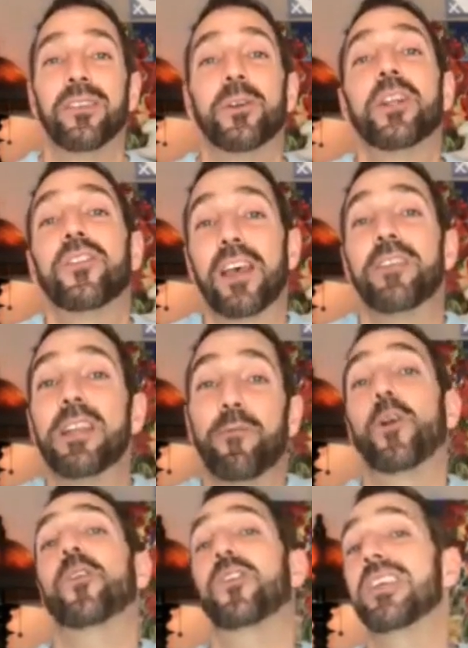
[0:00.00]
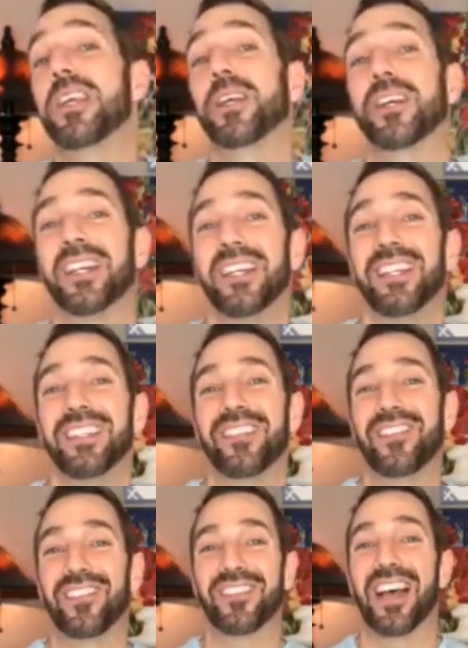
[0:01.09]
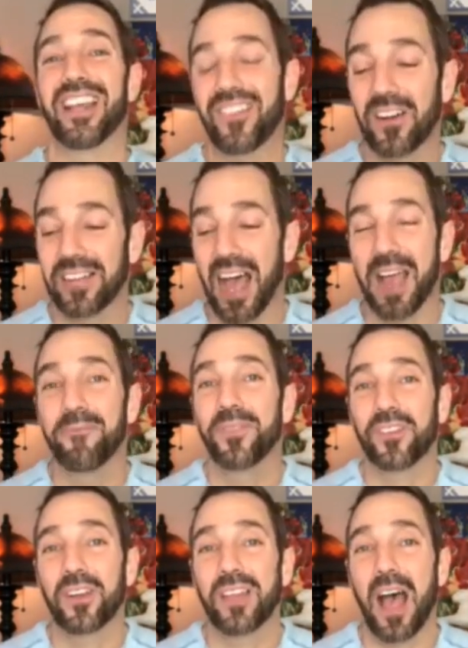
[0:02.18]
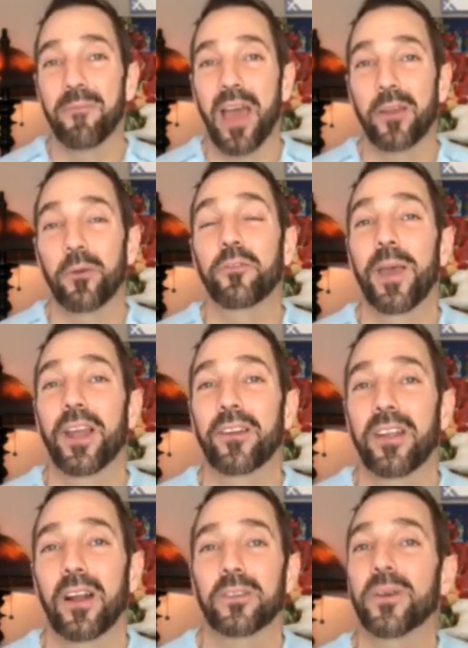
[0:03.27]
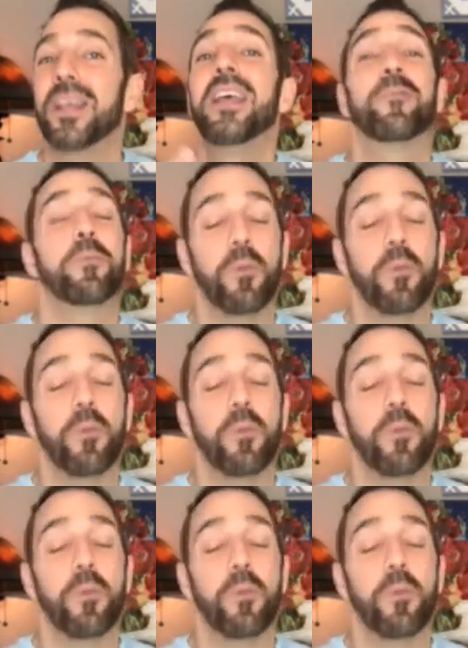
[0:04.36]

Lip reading: We're in the 71st year. This is, it's our time. It's our time now to expand our territory. If